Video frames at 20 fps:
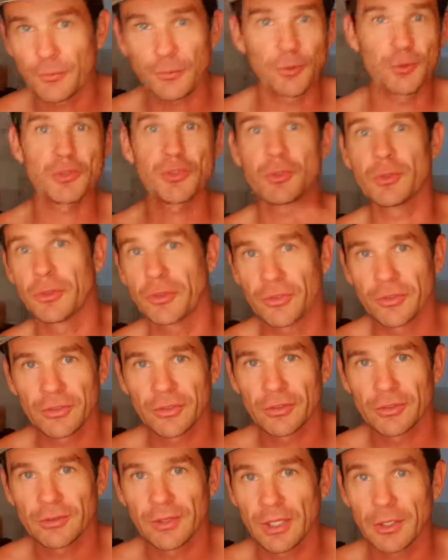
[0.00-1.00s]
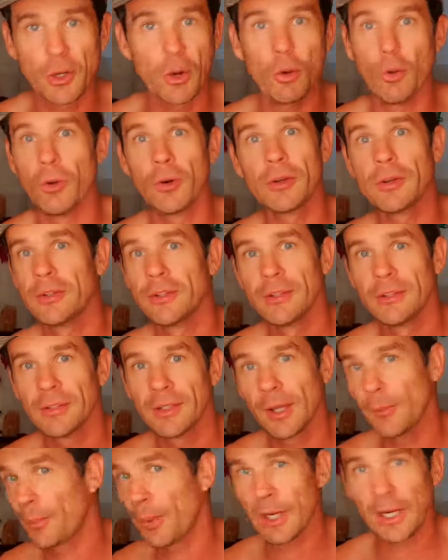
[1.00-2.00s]
juice and corn
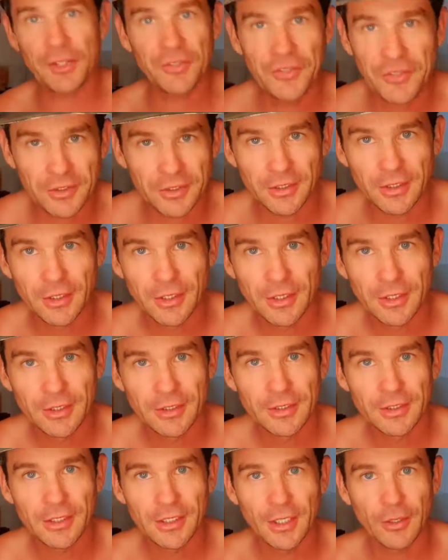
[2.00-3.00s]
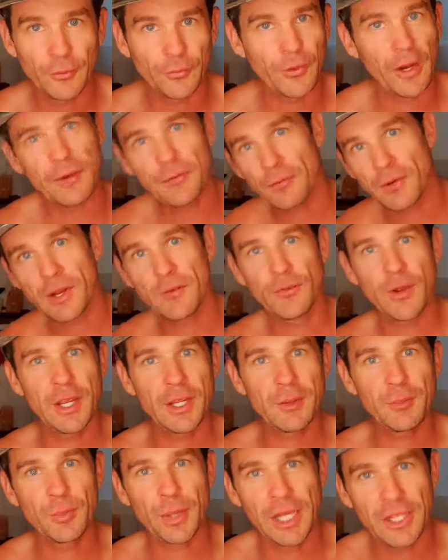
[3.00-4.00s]
and pasta and fat-free
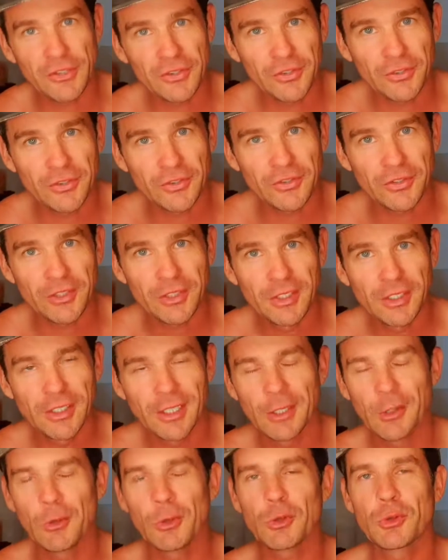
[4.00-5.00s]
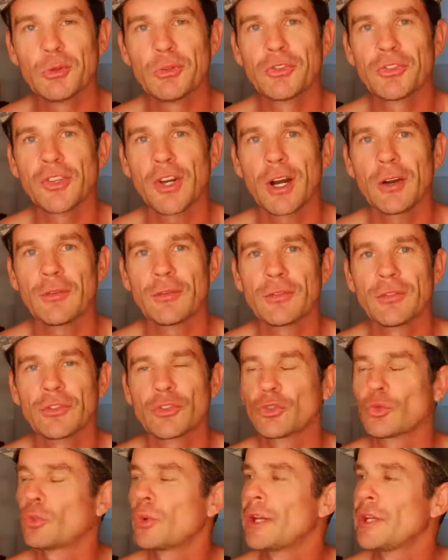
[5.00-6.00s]
vegan pizzas and all the good stuff,
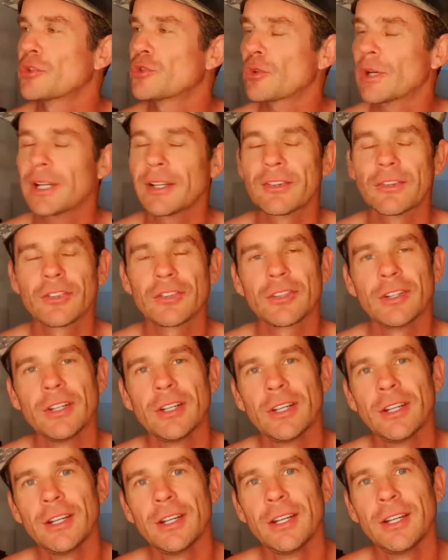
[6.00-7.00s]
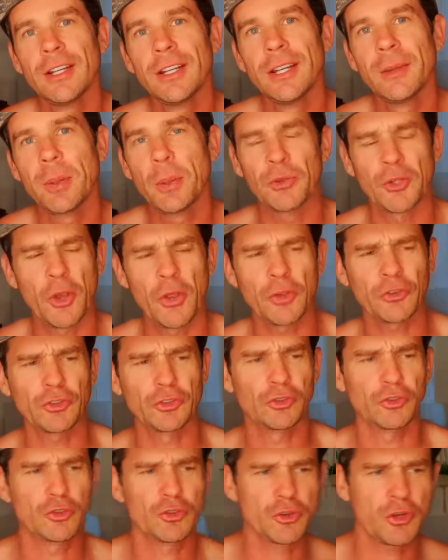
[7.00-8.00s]
sweet drinks. And people say, oh, that's
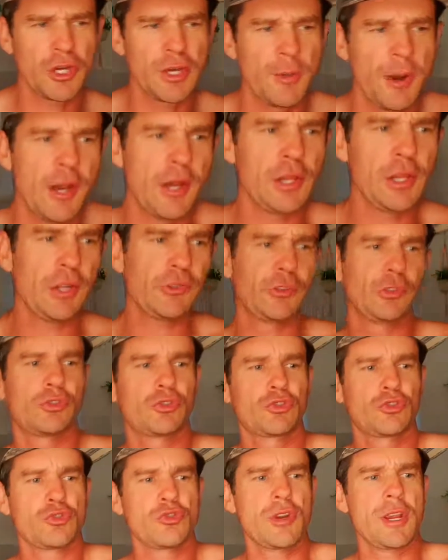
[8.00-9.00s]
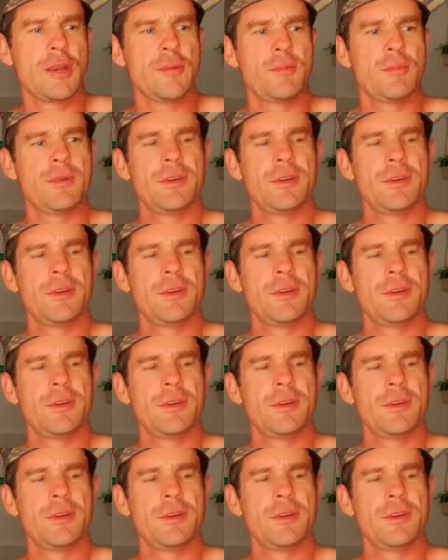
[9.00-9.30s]
extreme.